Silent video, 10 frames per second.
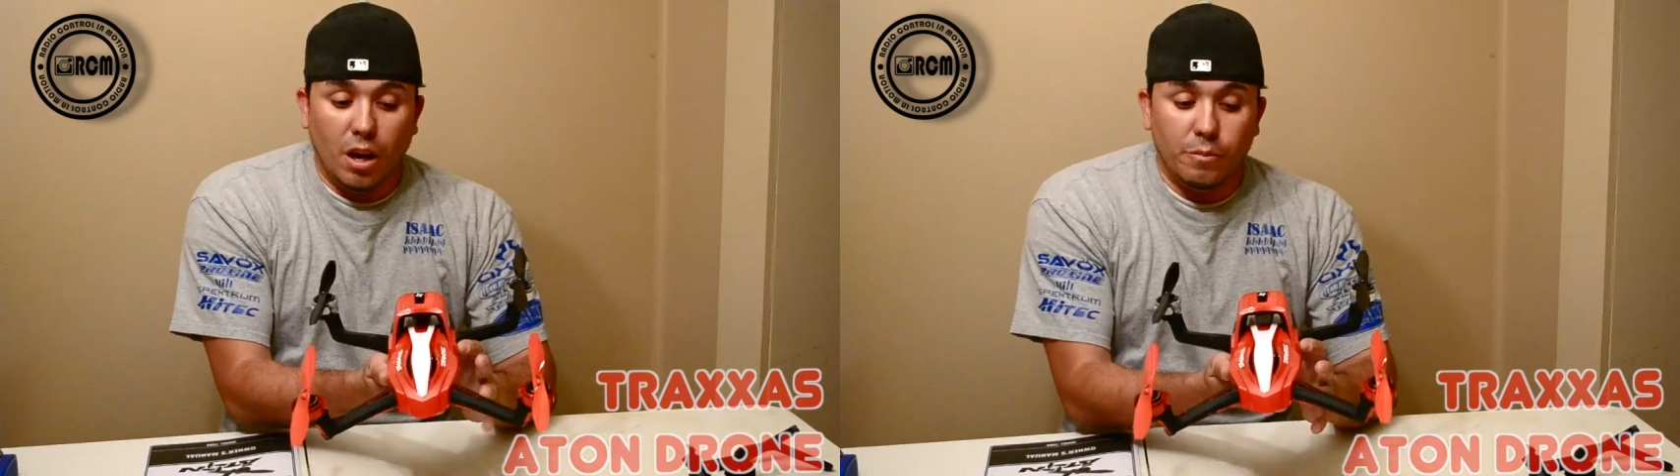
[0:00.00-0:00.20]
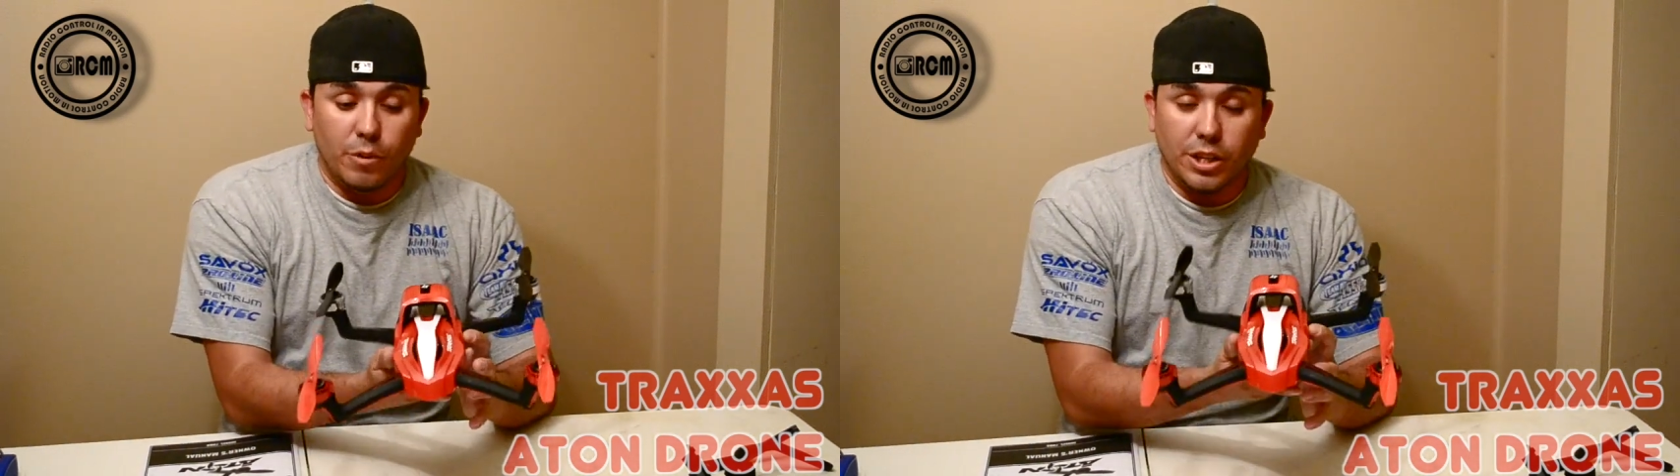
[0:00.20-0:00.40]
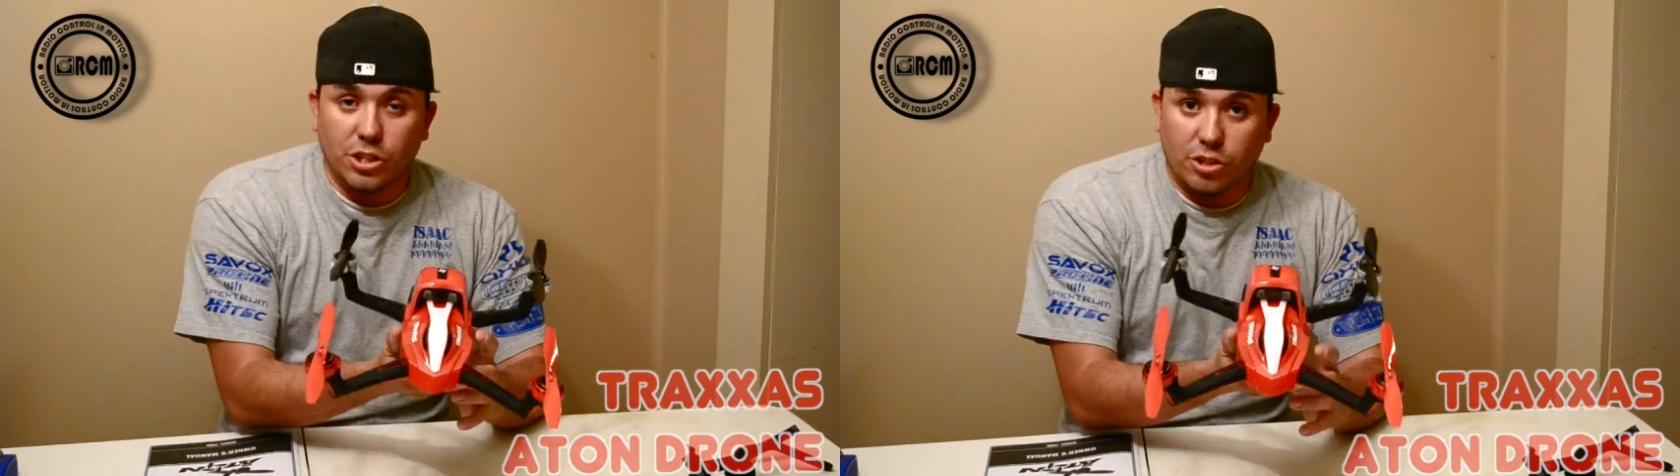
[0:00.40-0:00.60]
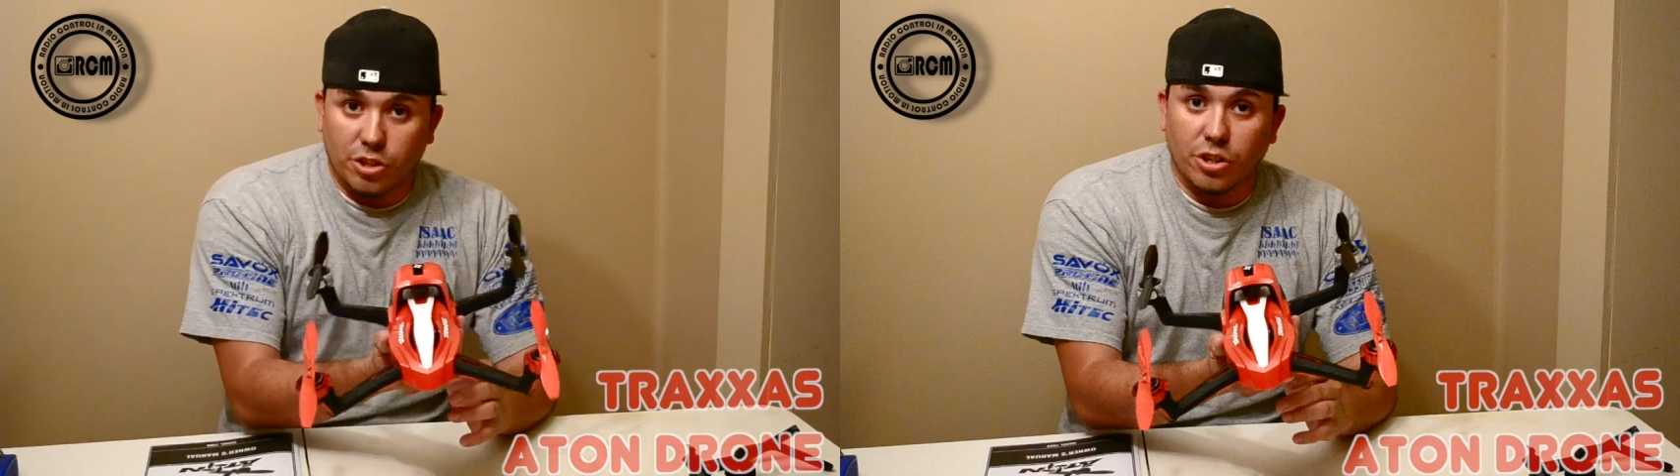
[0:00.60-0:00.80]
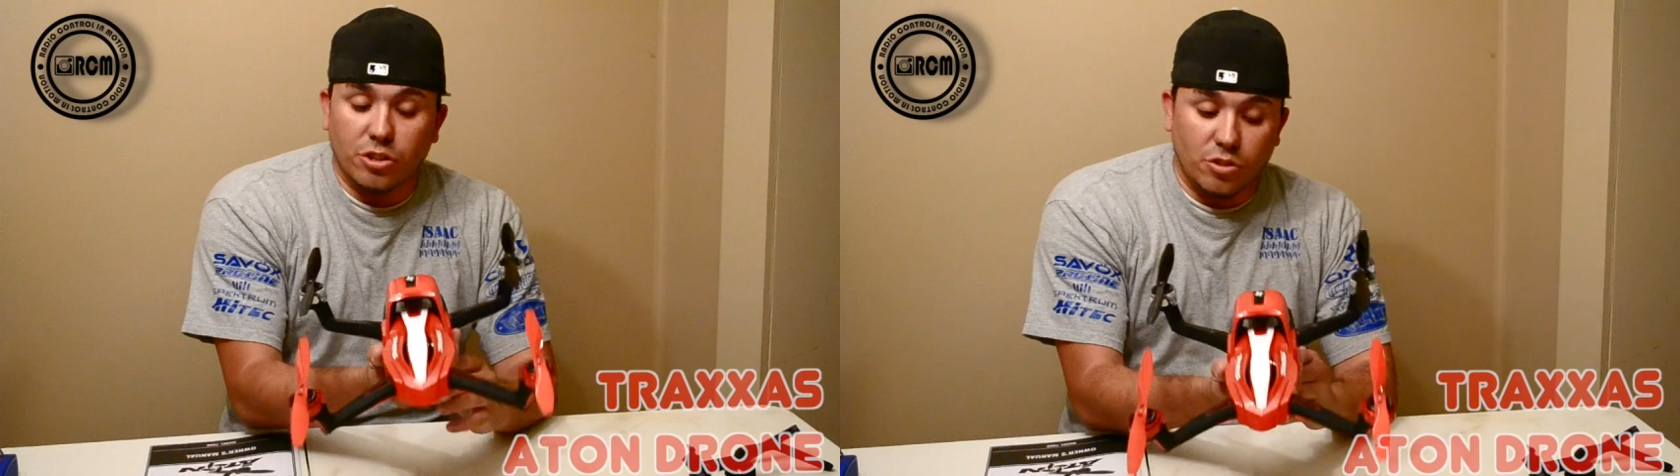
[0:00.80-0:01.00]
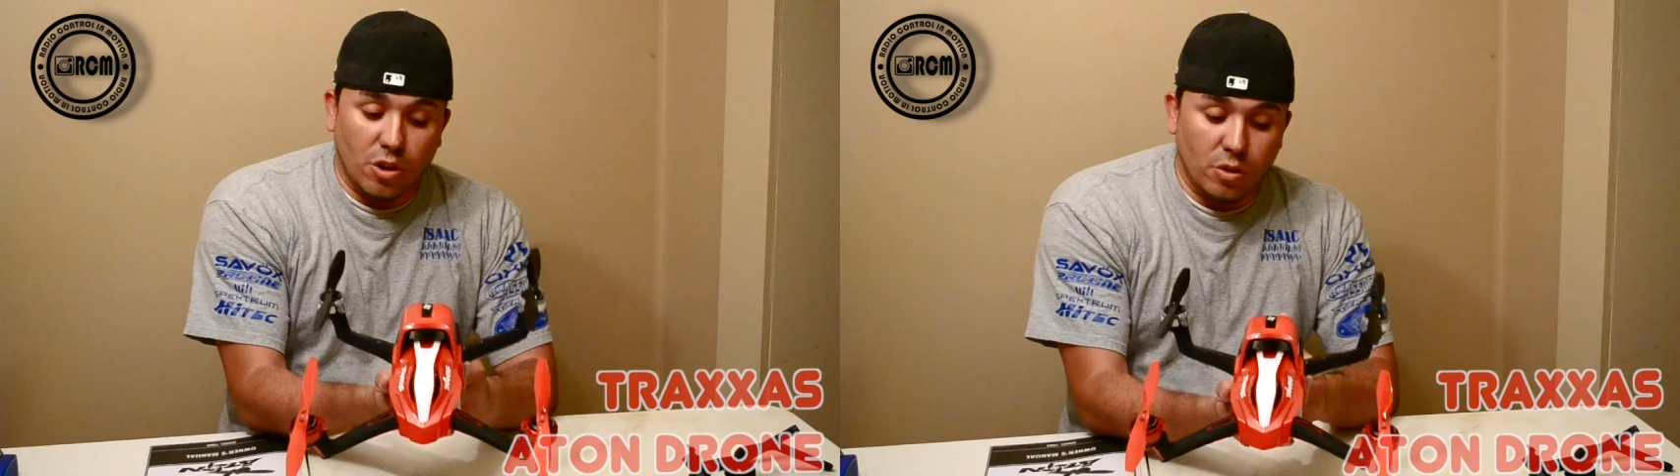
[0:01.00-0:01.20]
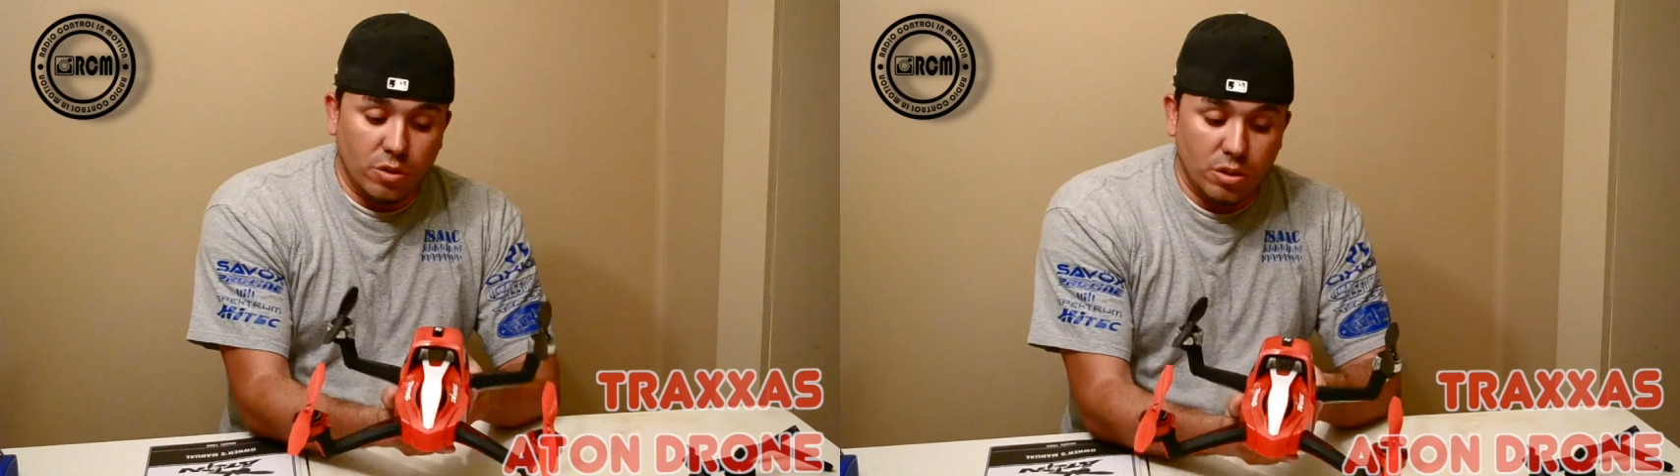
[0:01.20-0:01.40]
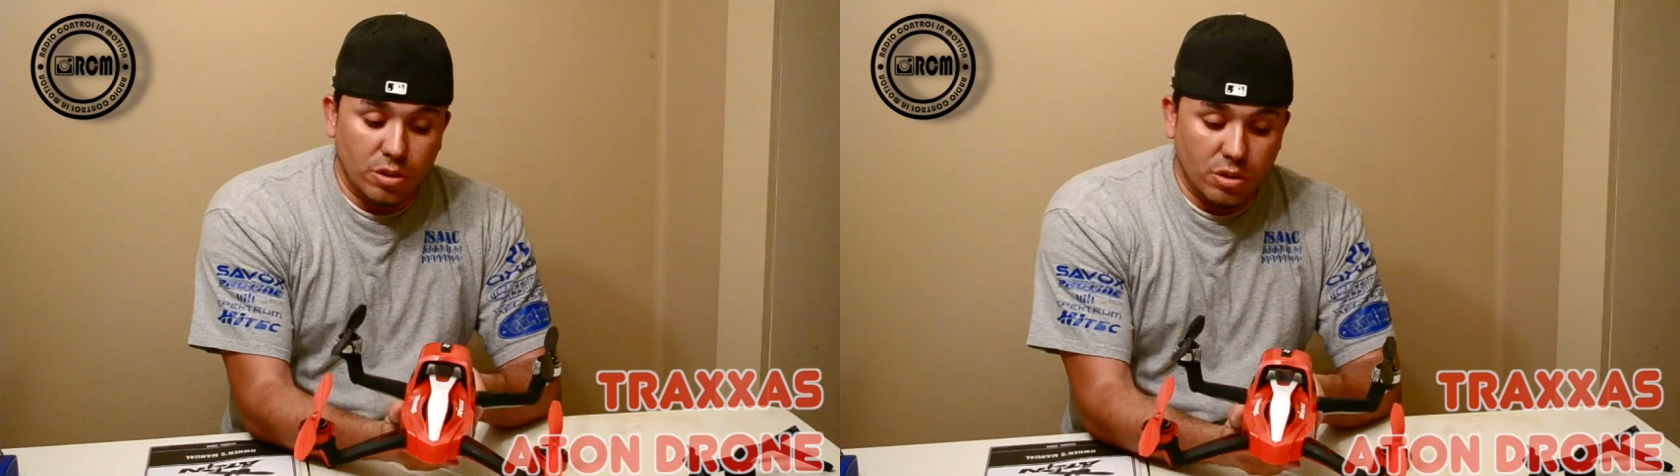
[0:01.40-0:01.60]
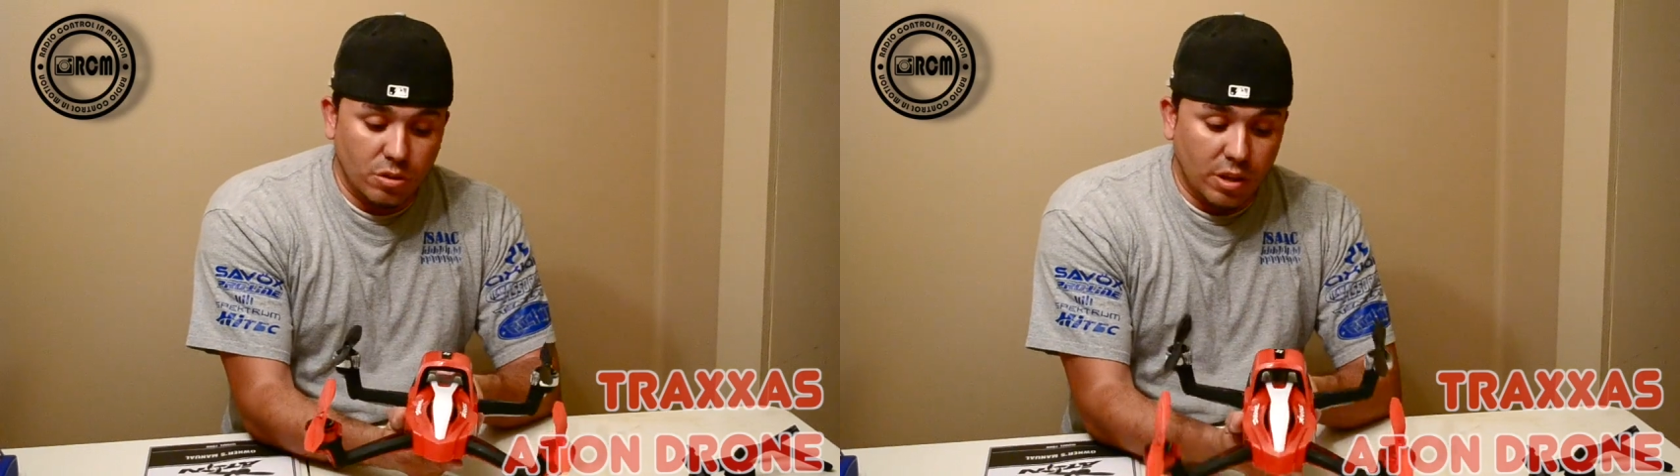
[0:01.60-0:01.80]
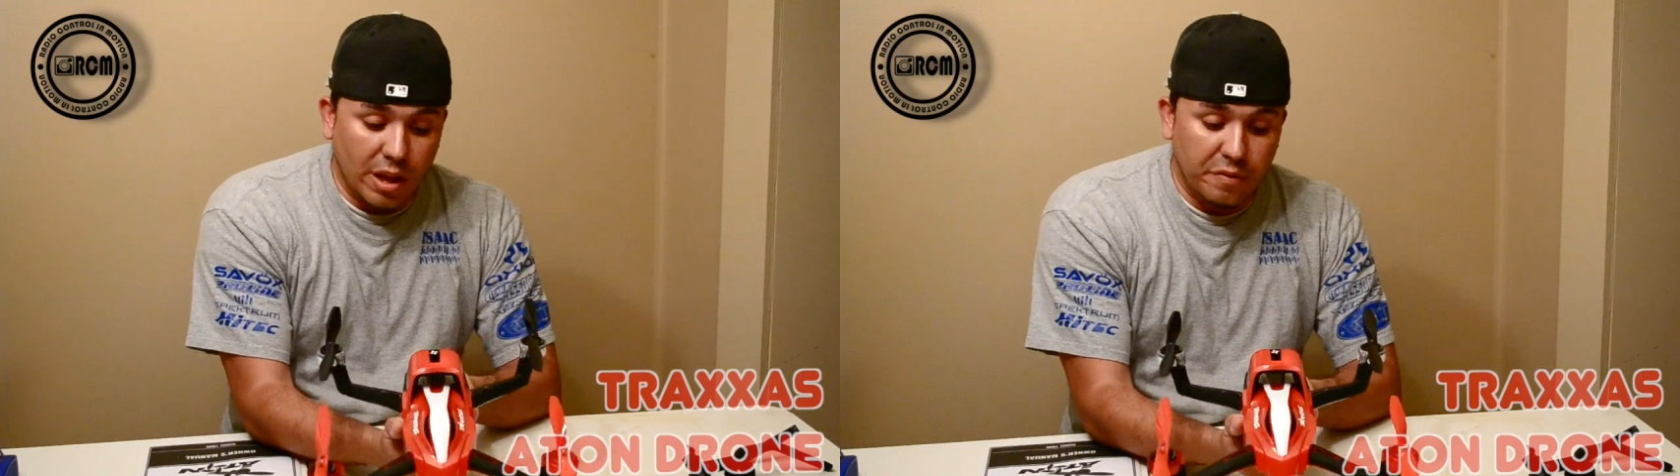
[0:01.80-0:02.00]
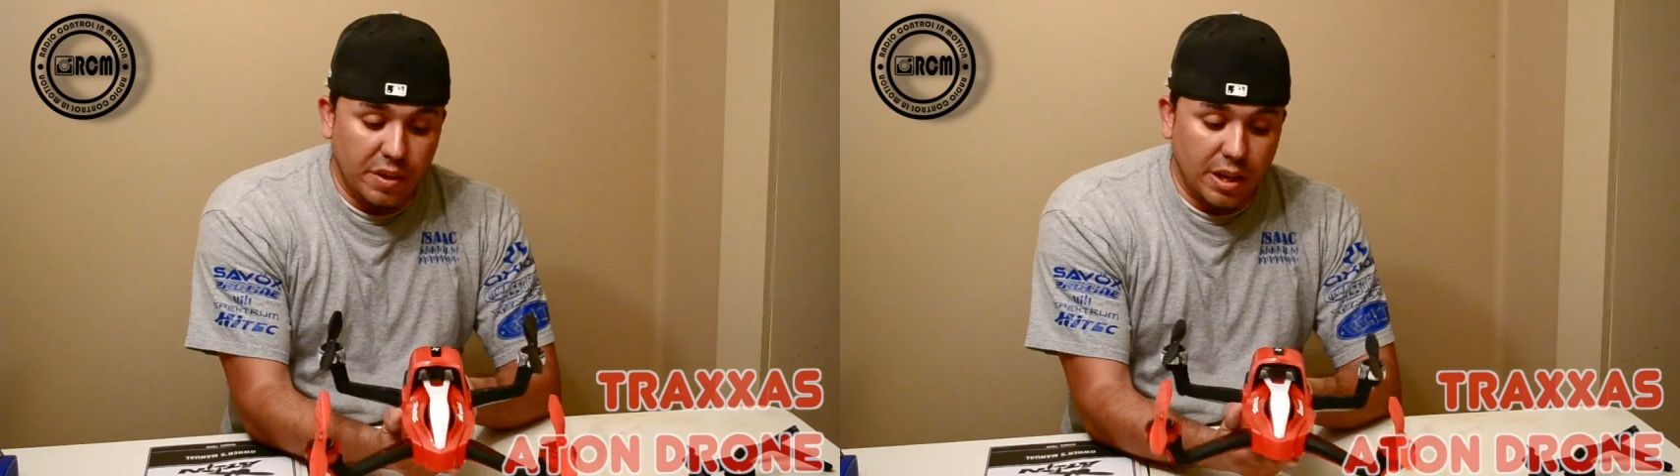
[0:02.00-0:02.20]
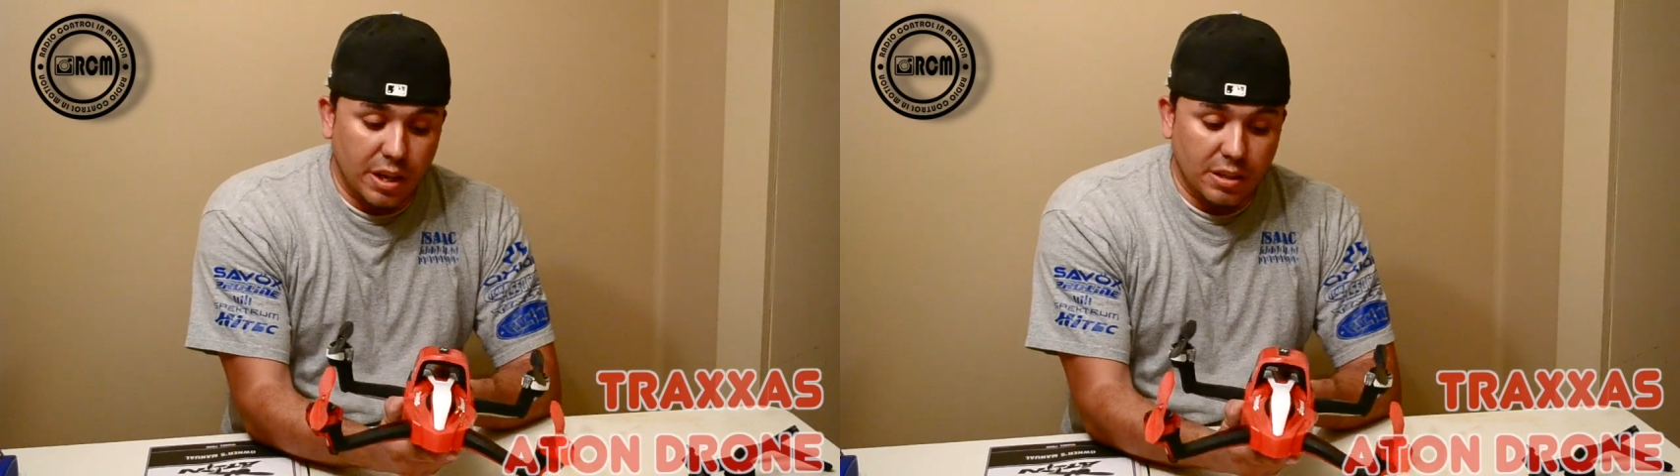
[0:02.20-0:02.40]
register your drone through the FAA.